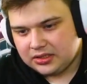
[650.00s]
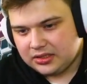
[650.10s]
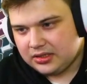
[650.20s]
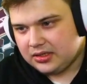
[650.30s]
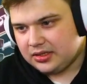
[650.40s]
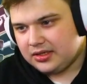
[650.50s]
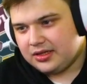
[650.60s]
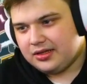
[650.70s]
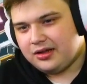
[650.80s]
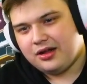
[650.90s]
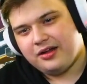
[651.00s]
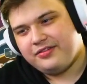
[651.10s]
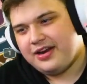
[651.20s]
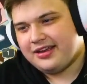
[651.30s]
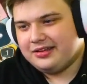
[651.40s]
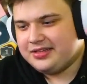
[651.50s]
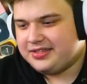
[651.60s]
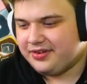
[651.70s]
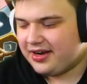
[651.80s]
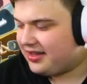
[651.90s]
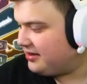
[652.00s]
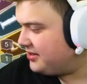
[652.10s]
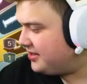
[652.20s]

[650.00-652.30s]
G. You were, you were very close, very close.